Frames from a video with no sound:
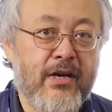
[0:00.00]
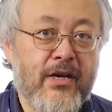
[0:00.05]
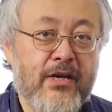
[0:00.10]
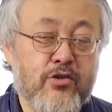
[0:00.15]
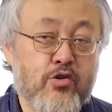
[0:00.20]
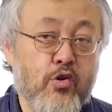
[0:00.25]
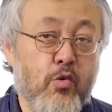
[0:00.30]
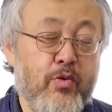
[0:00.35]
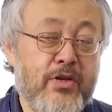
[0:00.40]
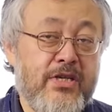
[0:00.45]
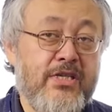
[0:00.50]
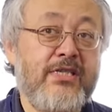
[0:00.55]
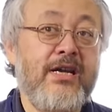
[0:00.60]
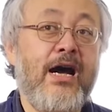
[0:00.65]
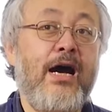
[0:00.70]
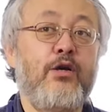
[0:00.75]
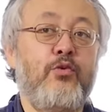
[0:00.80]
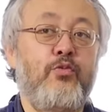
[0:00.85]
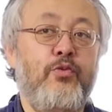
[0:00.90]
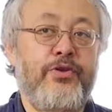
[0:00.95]
So we
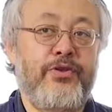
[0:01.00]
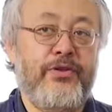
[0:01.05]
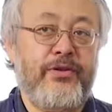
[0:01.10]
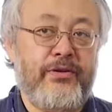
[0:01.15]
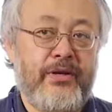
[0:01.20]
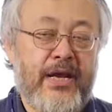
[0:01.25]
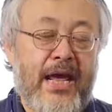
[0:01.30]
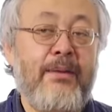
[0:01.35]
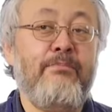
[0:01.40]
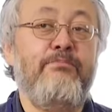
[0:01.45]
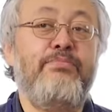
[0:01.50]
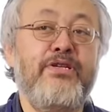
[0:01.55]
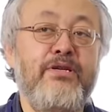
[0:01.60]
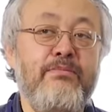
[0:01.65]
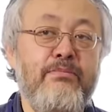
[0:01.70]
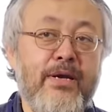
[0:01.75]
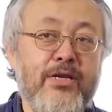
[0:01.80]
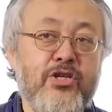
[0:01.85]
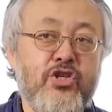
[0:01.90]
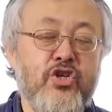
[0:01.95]
start with an empty
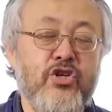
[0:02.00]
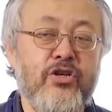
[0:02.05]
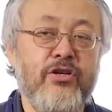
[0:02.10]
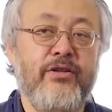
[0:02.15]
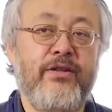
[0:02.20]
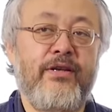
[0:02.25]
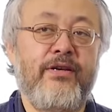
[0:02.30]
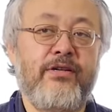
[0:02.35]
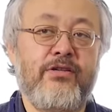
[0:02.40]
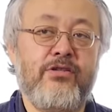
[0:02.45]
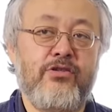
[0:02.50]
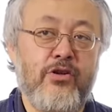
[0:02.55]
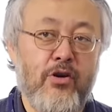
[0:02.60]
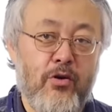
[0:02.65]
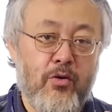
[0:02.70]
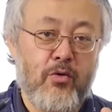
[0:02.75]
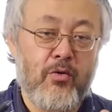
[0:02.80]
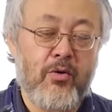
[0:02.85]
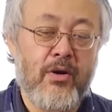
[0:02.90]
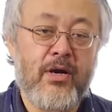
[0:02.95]
matching, there is
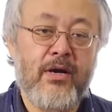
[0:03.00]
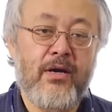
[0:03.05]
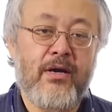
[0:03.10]
no